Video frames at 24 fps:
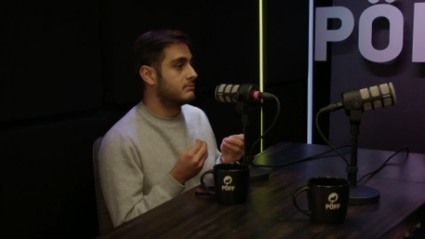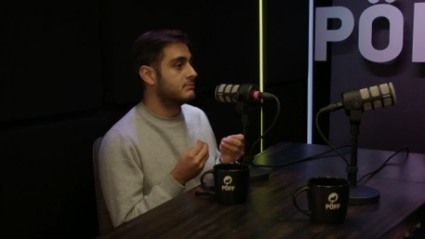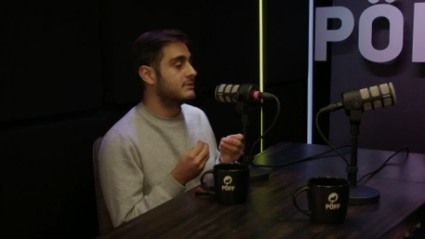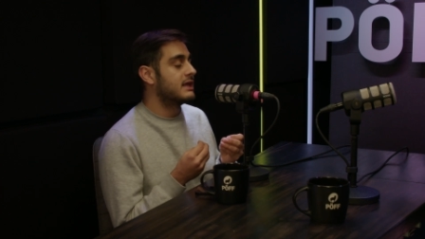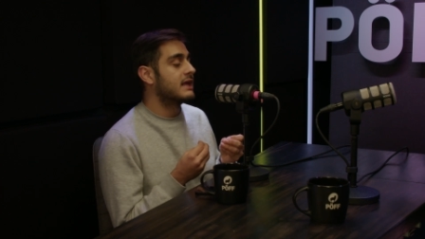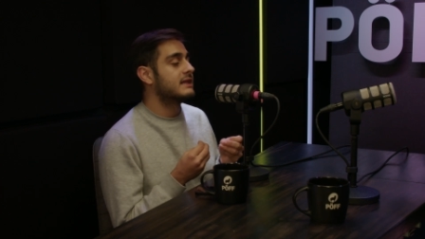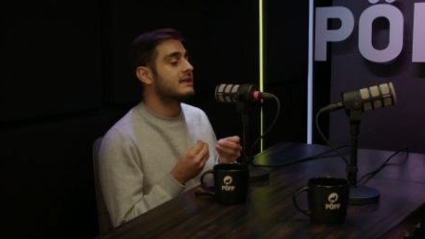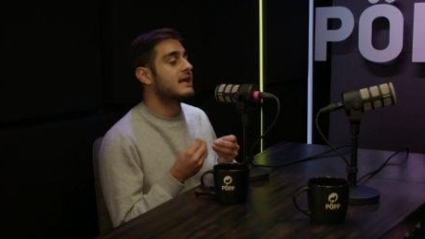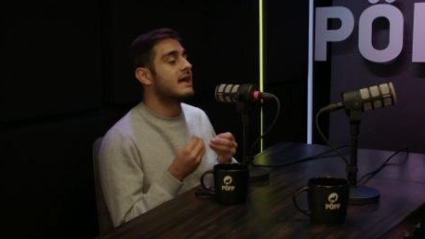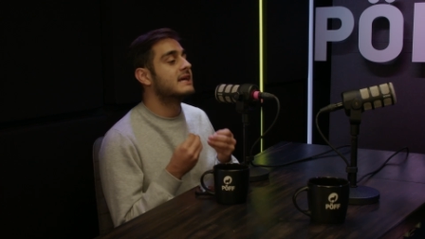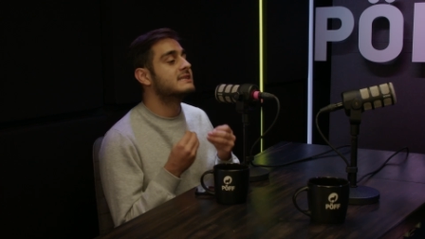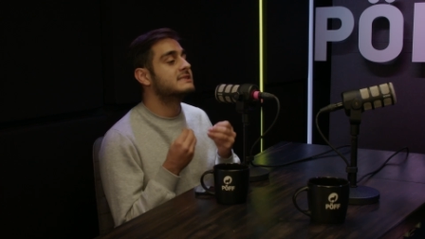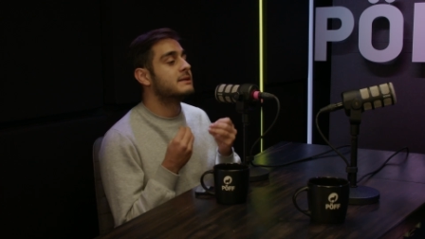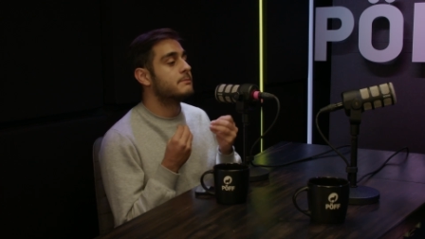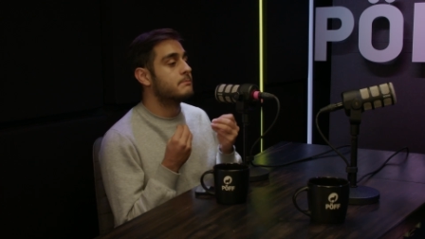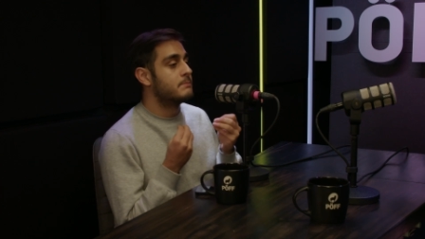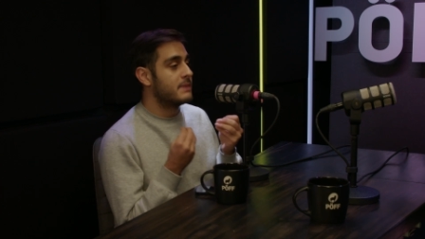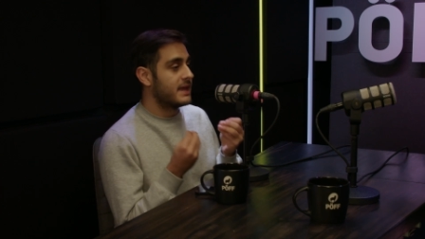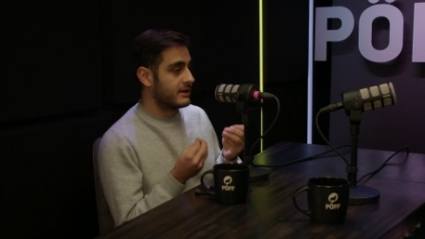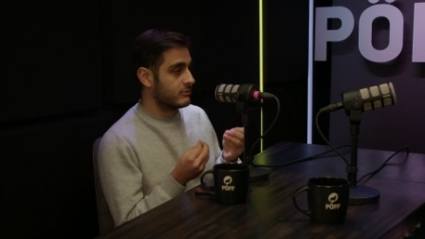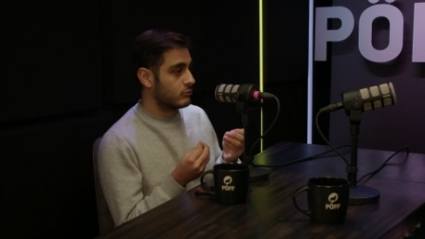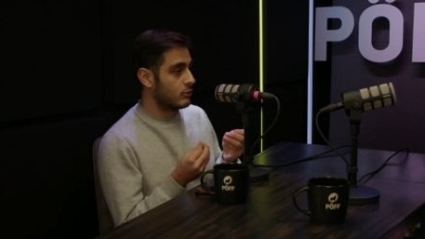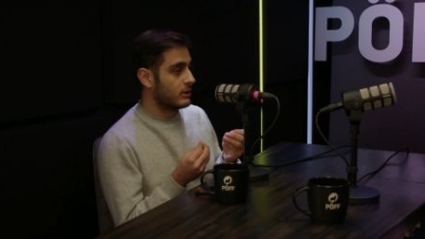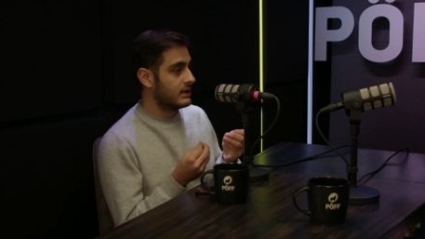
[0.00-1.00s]
that has a
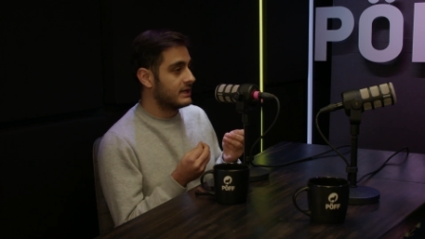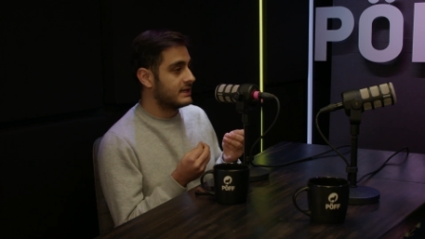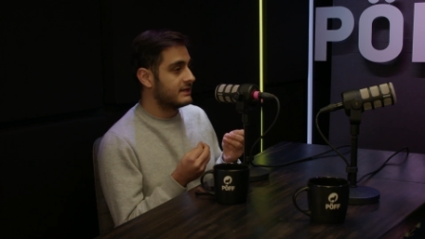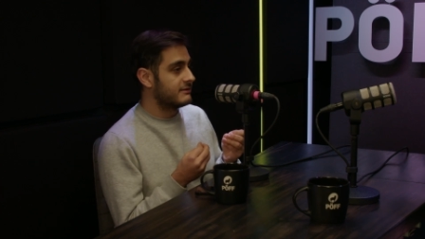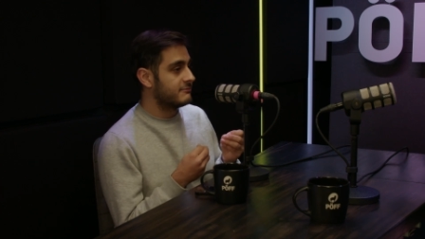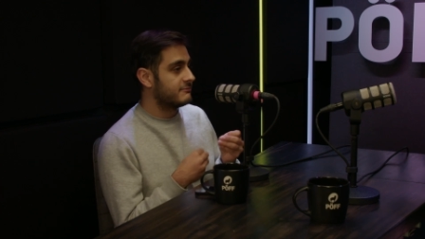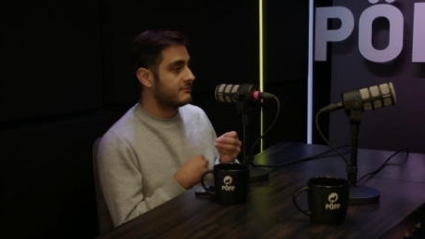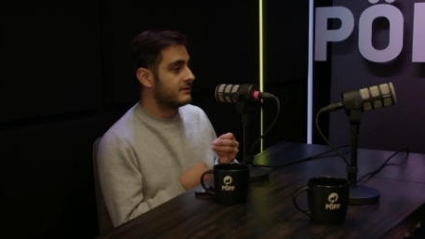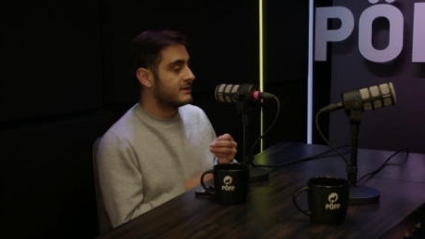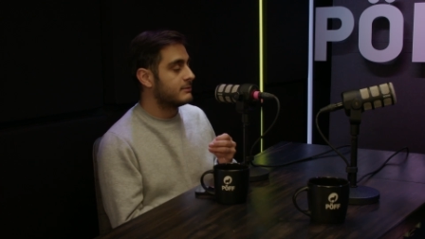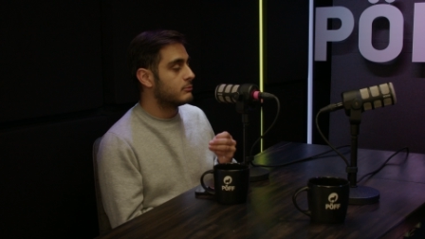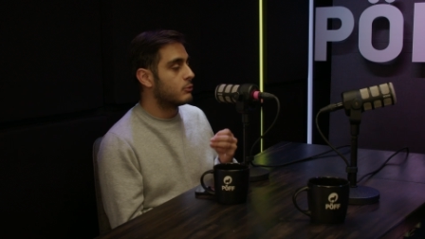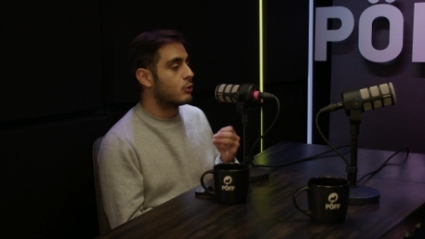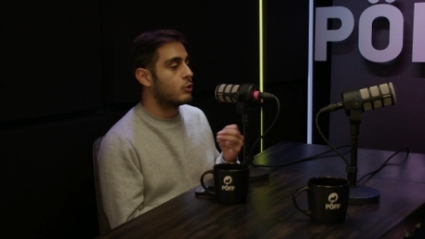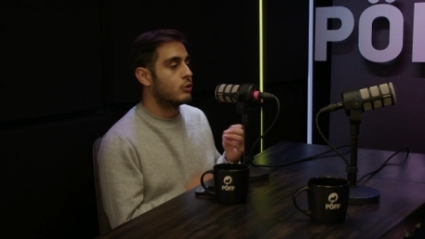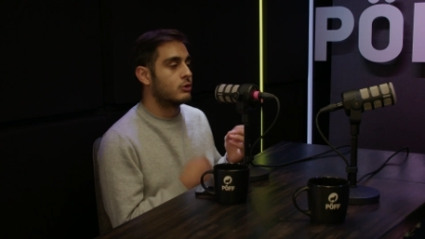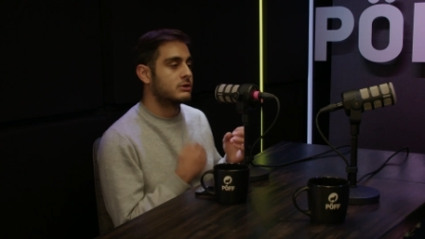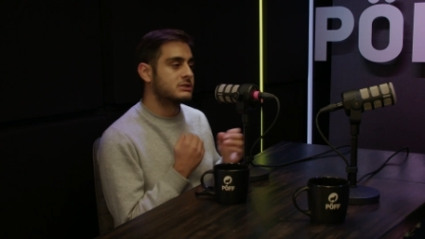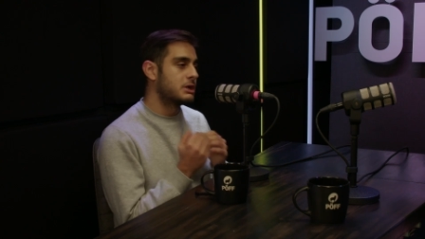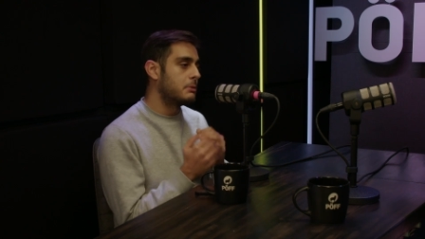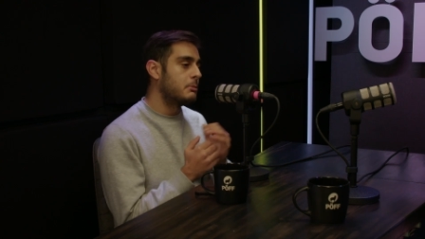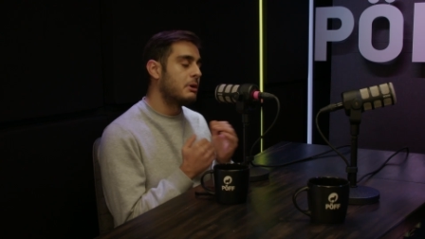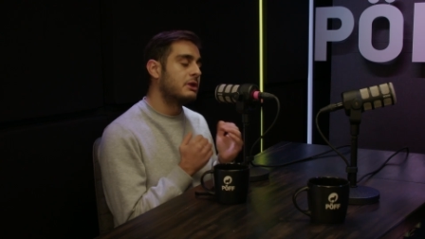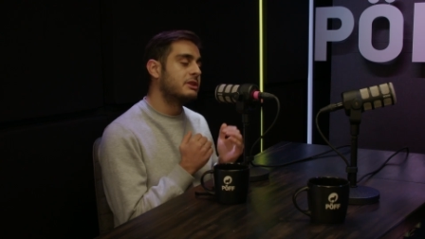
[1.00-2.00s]
big role in the film, or
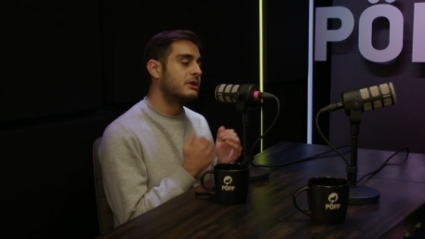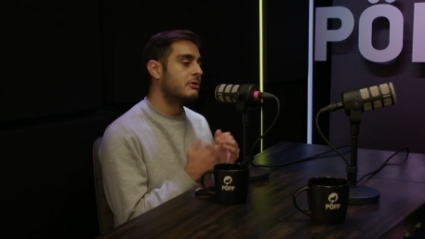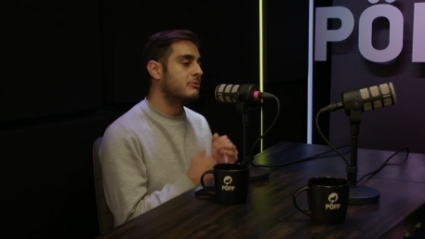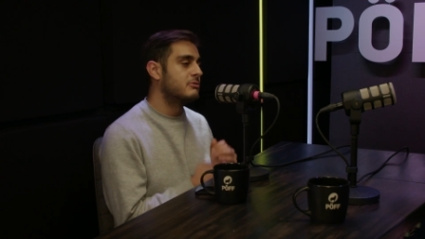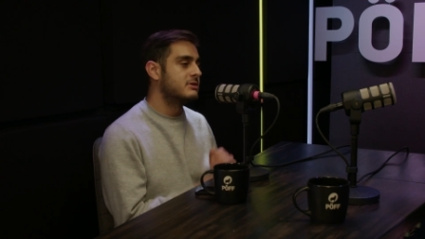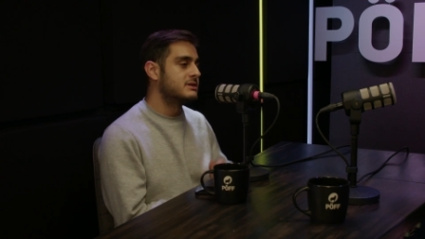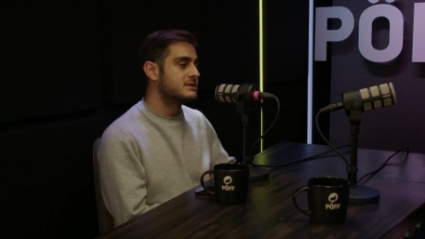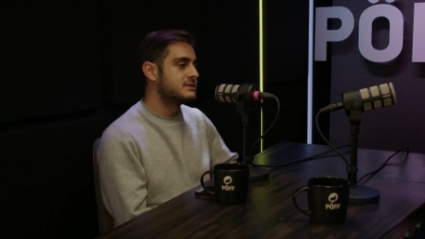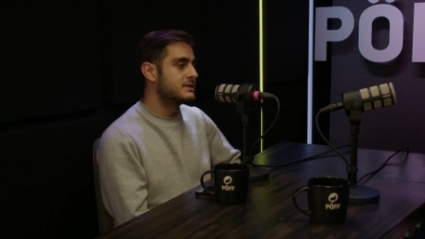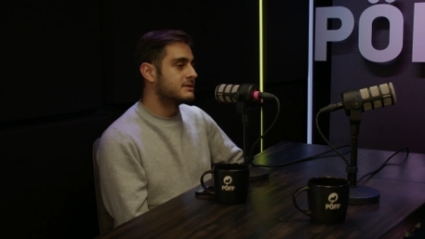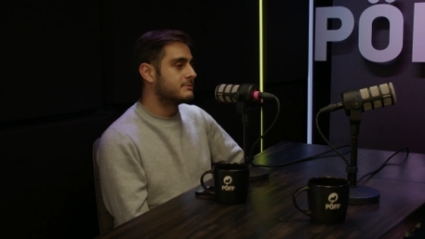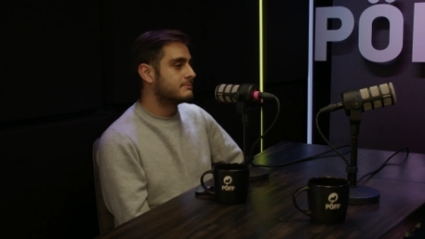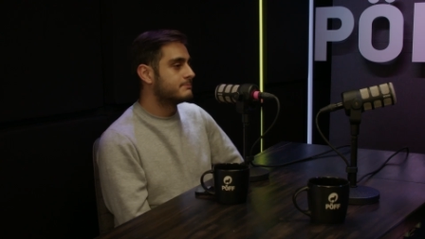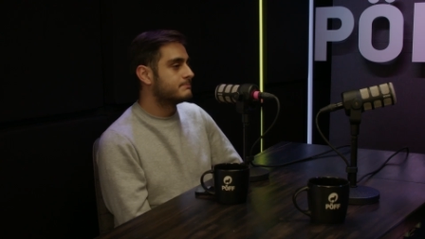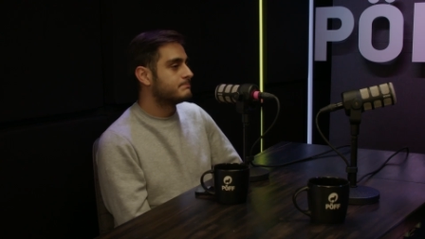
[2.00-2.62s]
some other reason?